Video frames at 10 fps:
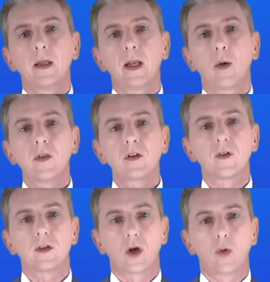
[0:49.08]
Now in this
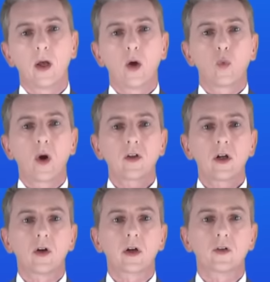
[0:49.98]
video, we're going to
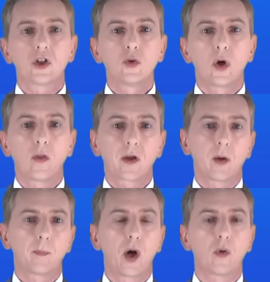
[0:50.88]
look at two other
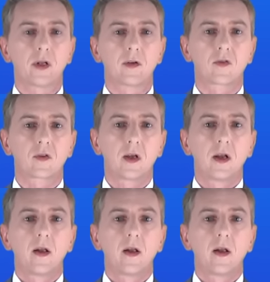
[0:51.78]
components.